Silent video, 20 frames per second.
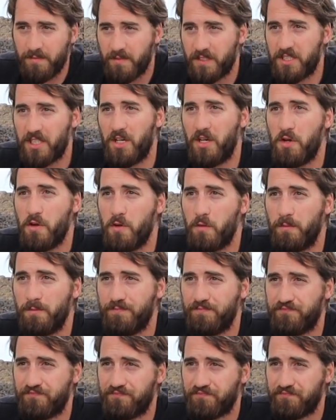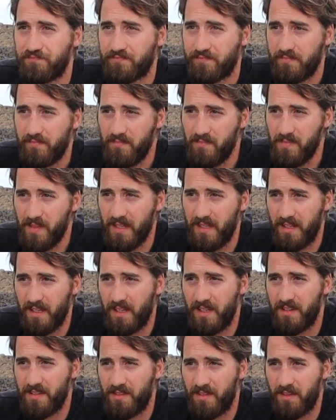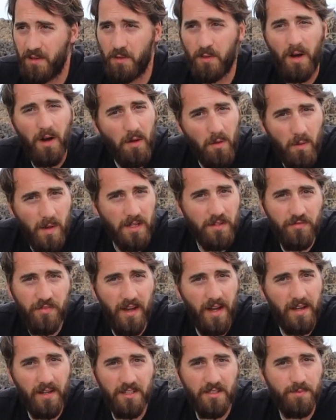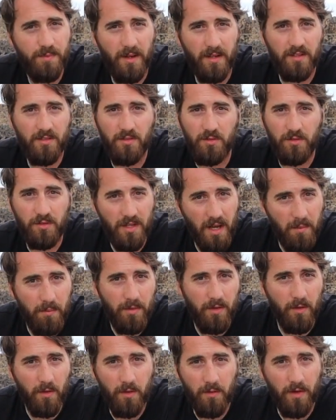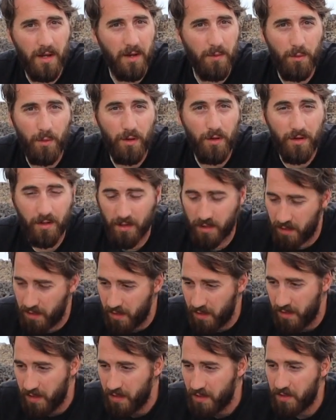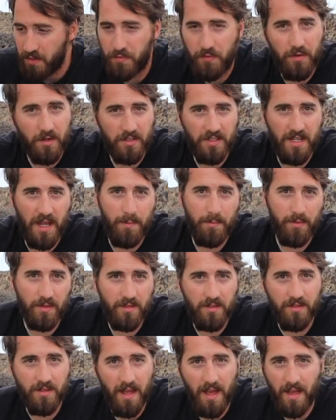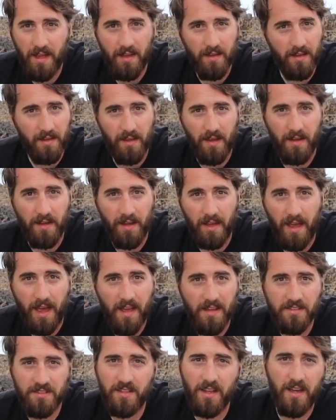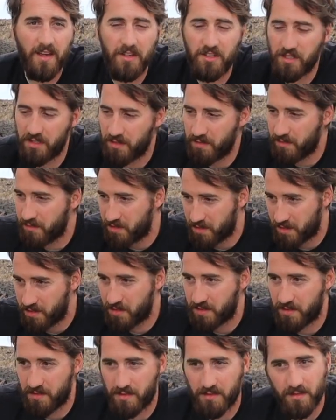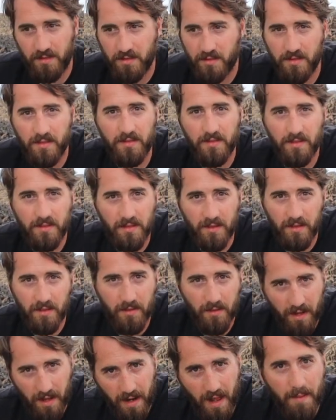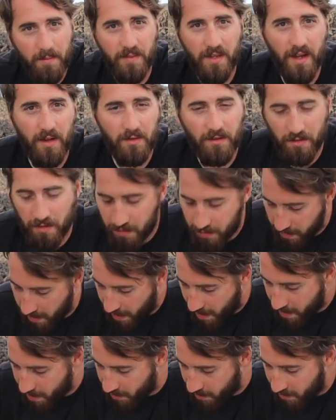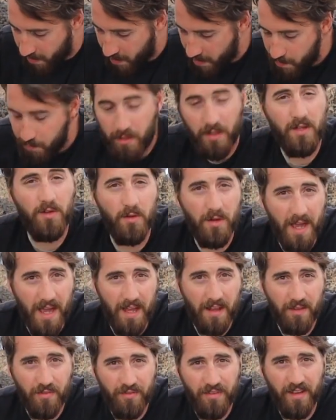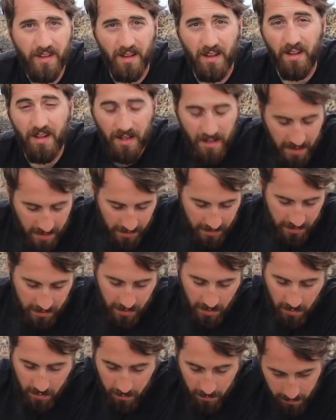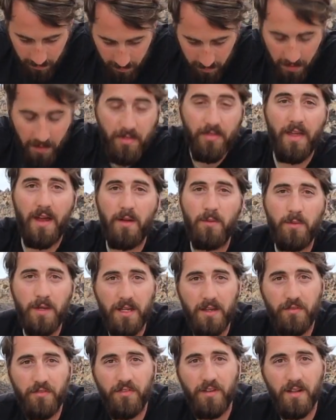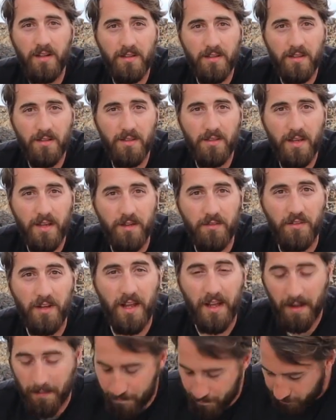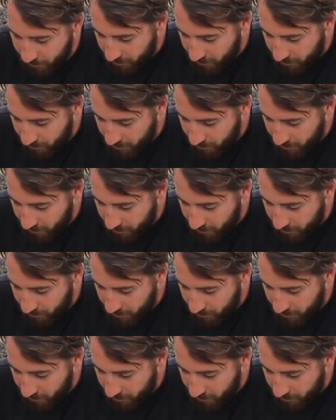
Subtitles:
so you always find a spot to dump your grey water. For example, today at a gas station, you can empty out the tank, but you can't fill. So then we fill it in the evening.